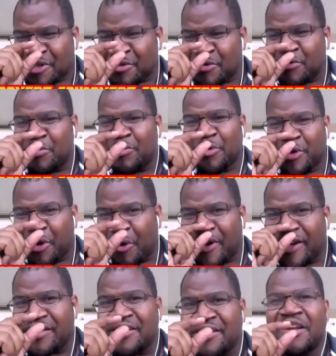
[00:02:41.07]
to, you know,
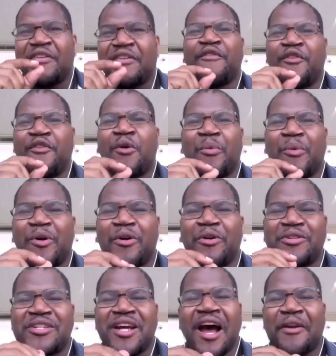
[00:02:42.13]
contending for a
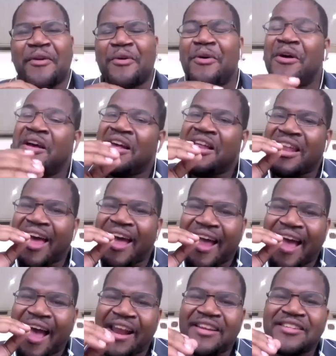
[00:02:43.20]
world title, like,
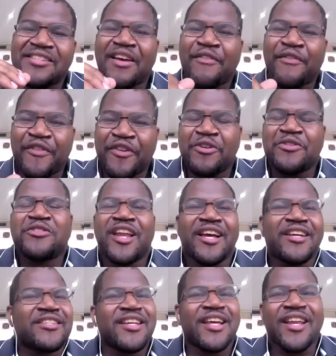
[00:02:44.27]
how does that feel to
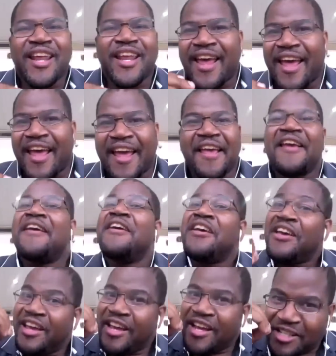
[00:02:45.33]
like say that, hey,
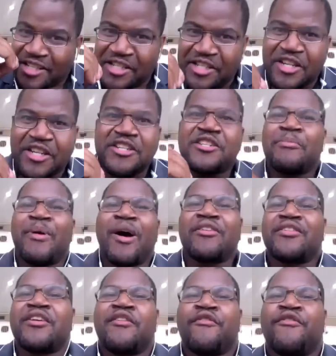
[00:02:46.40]
it's just about
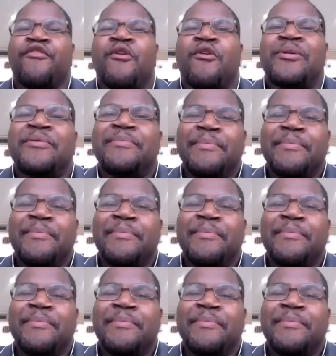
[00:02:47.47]
there for me?